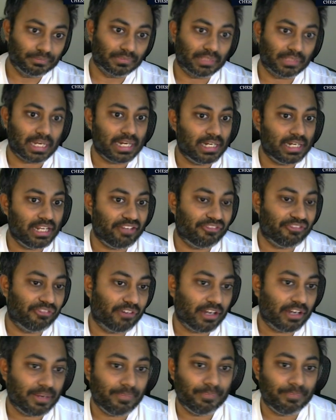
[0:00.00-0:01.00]
knight
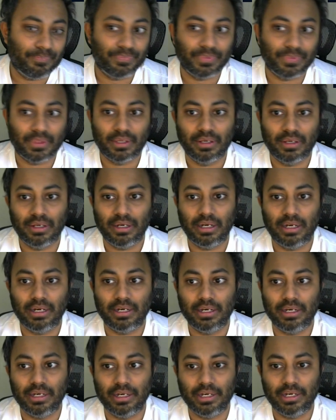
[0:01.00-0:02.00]
d5,
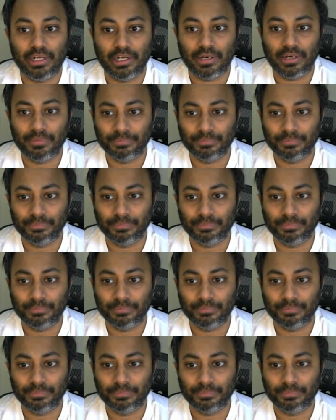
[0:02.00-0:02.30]
and